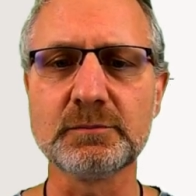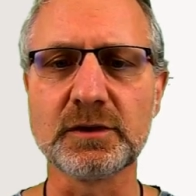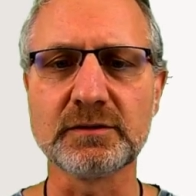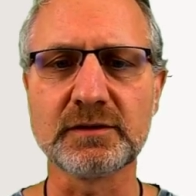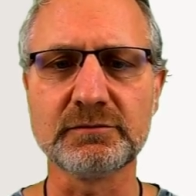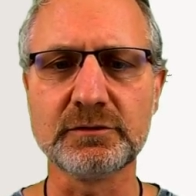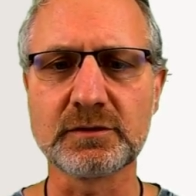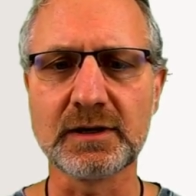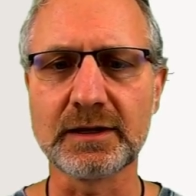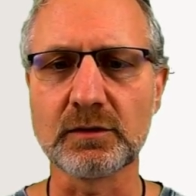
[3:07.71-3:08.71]
but if you
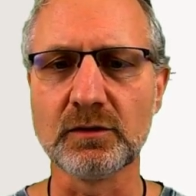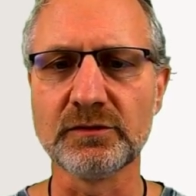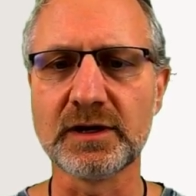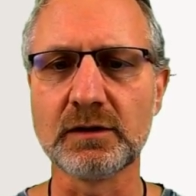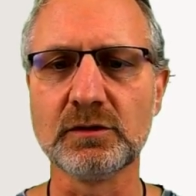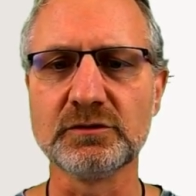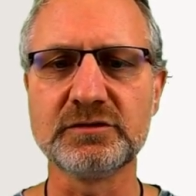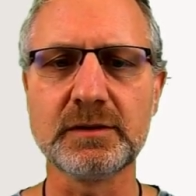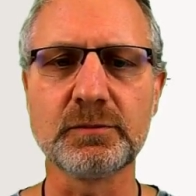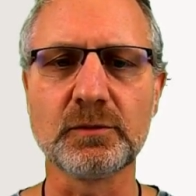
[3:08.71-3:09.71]
click on download
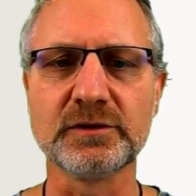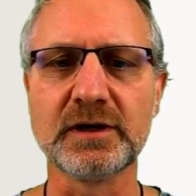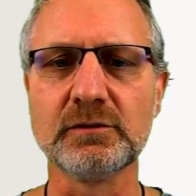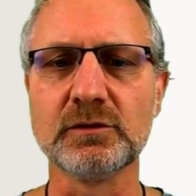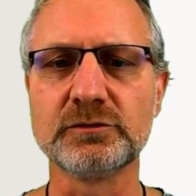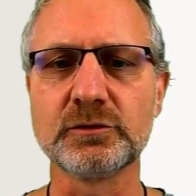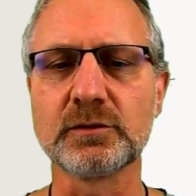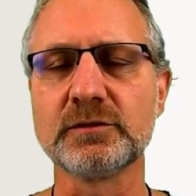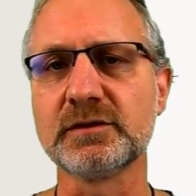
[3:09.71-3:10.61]
zip or download torrent,